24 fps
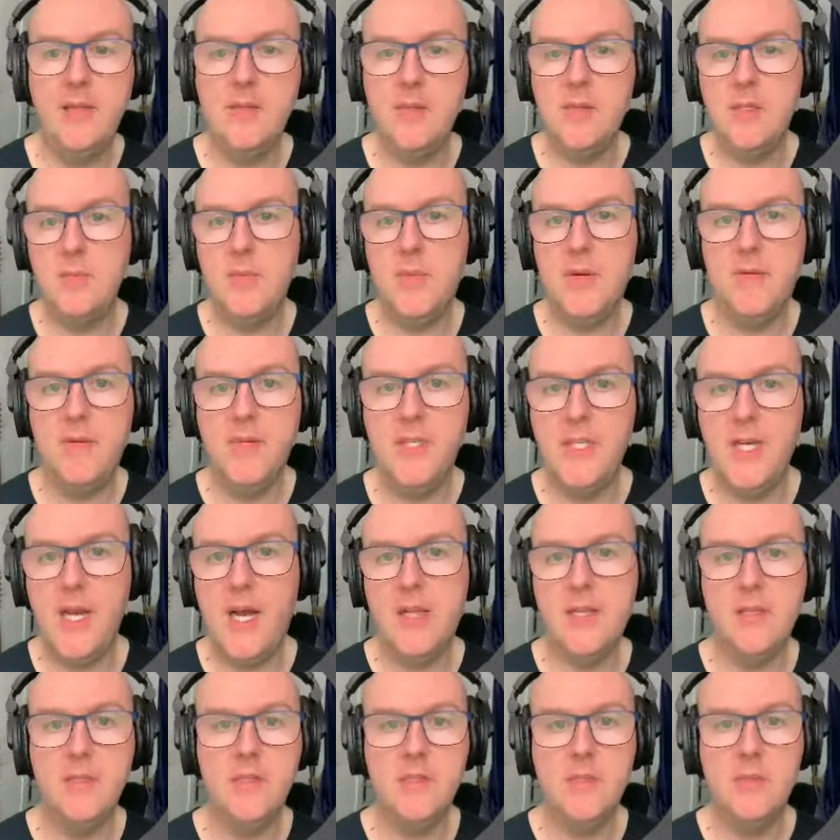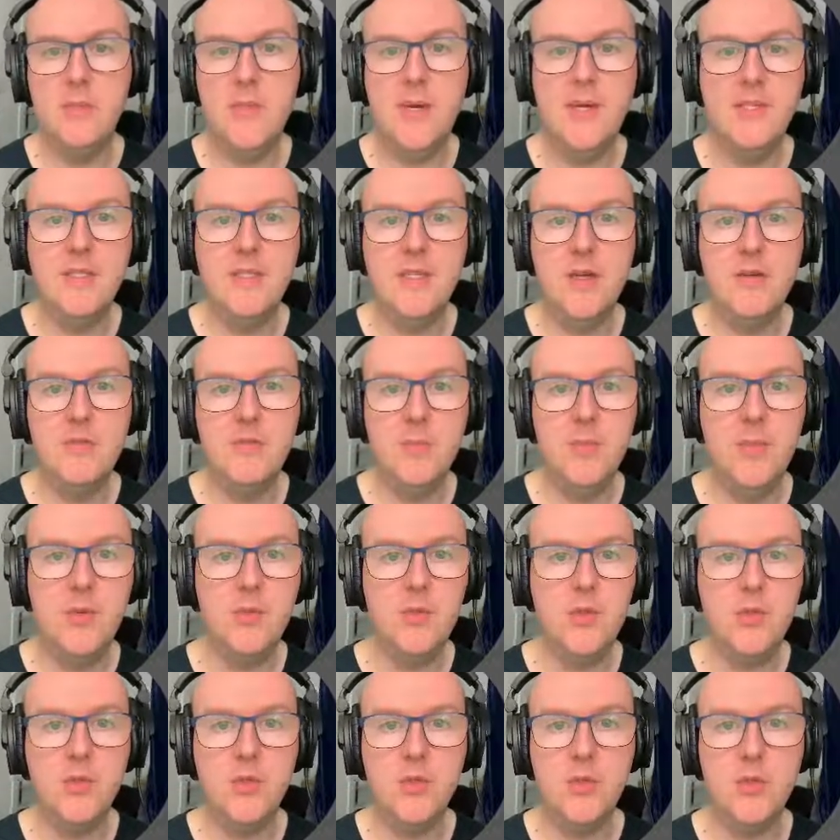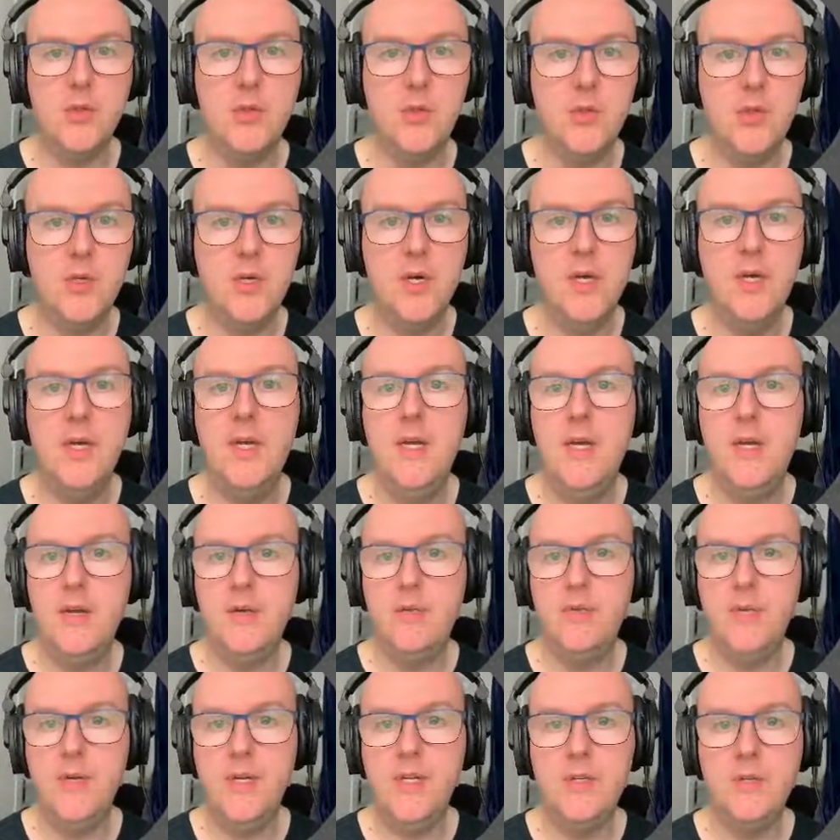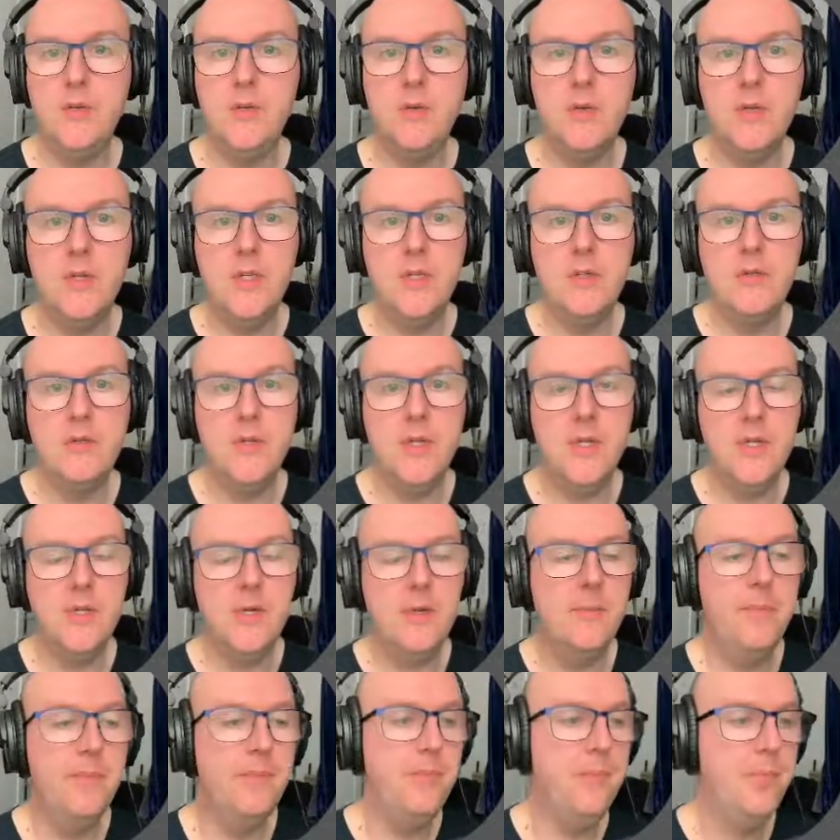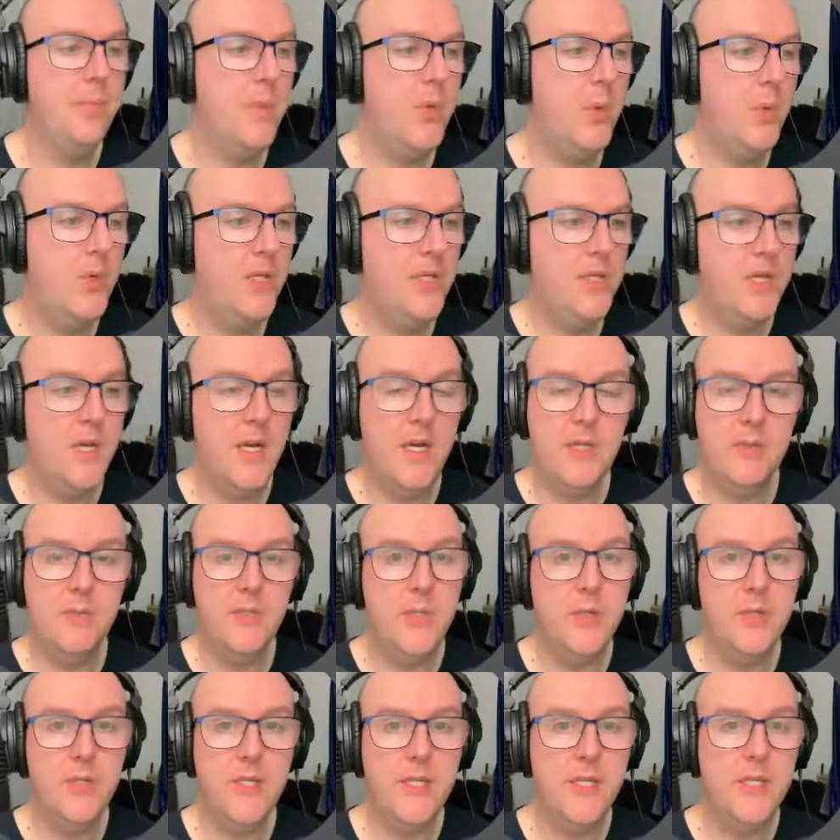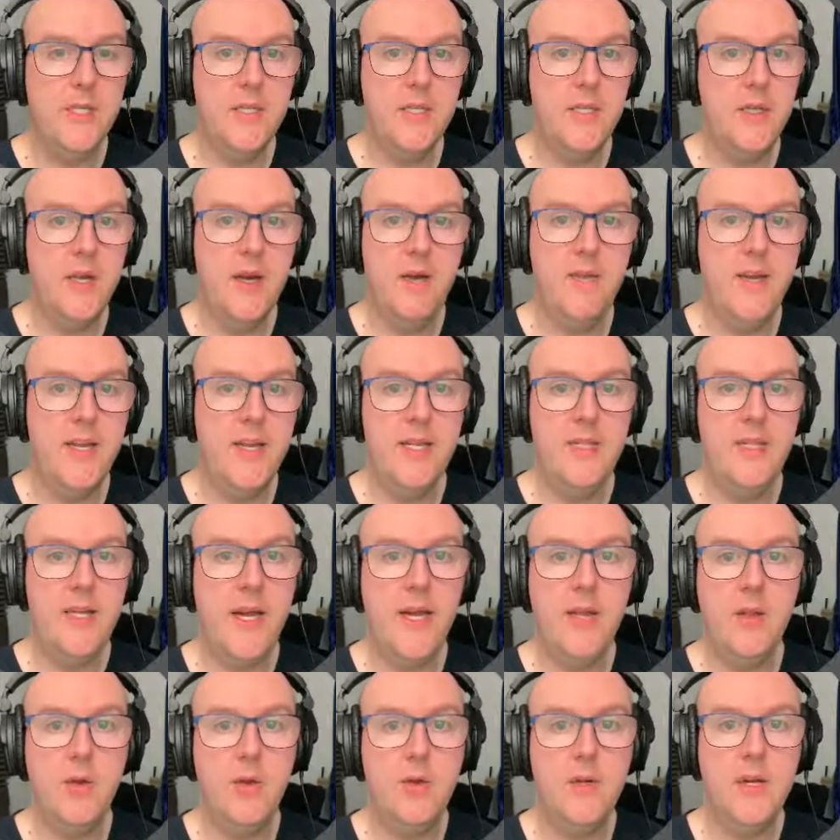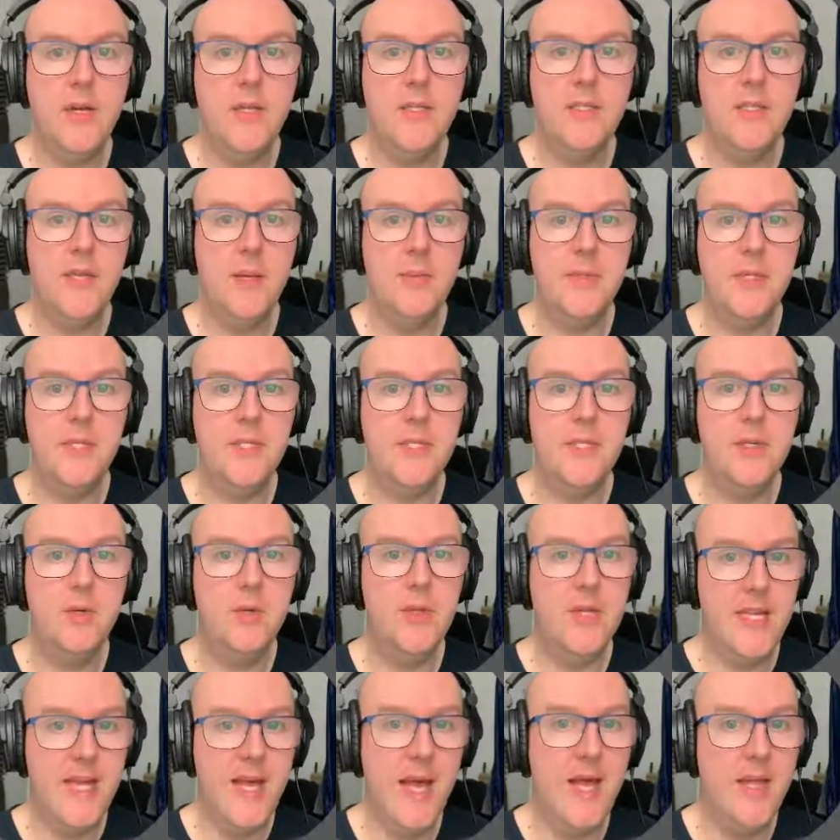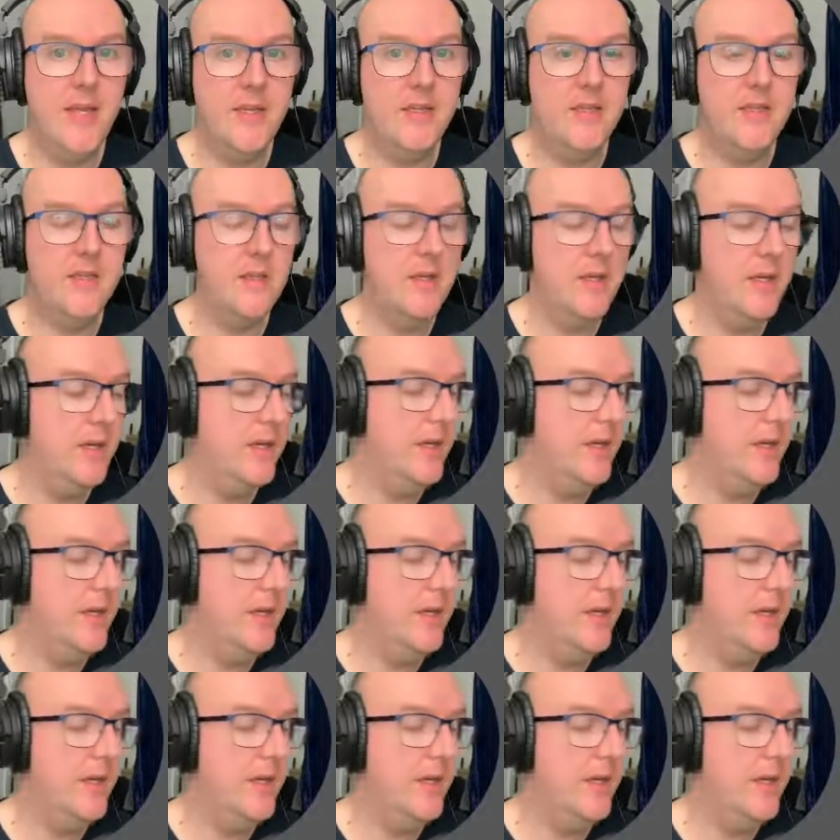So it's a bit of a challenge to myself to be able to score and rescore this trailer, which had music. It didn't have any dialogue except until the end.